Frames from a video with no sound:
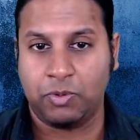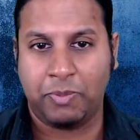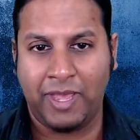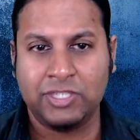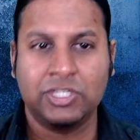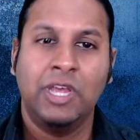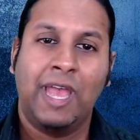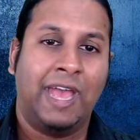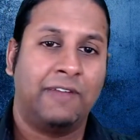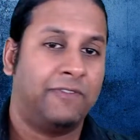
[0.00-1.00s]
page
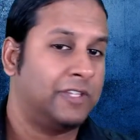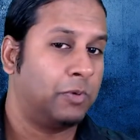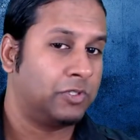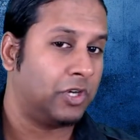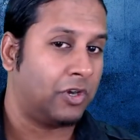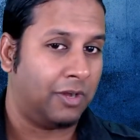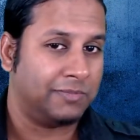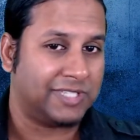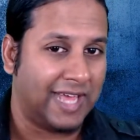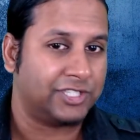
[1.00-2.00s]
at
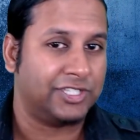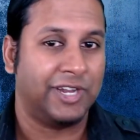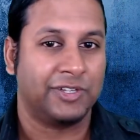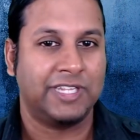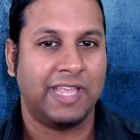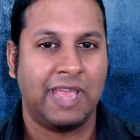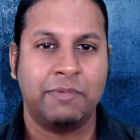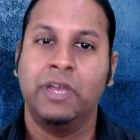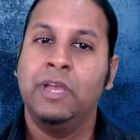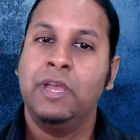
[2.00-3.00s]

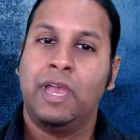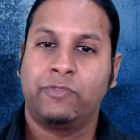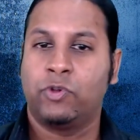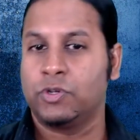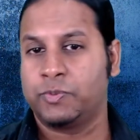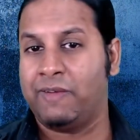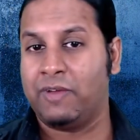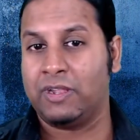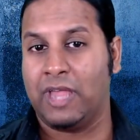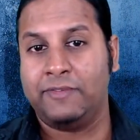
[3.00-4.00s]
facebook.com/deadaussiegamer, and of course, we have
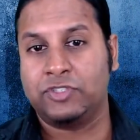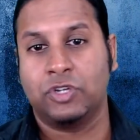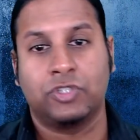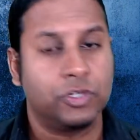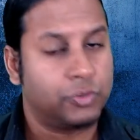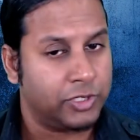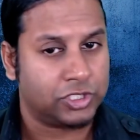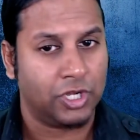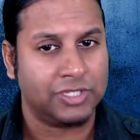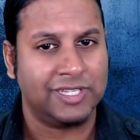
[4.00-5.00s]
our live shows on
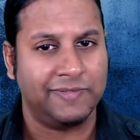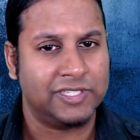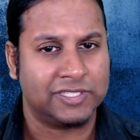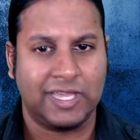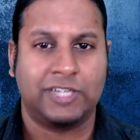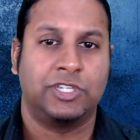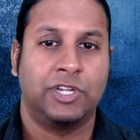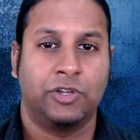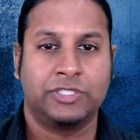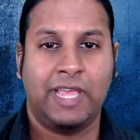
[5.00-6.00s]

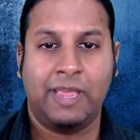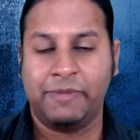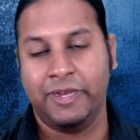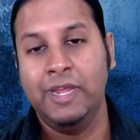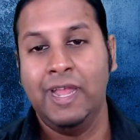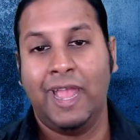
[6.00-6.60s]
twitch.tv/deadaussiegamer.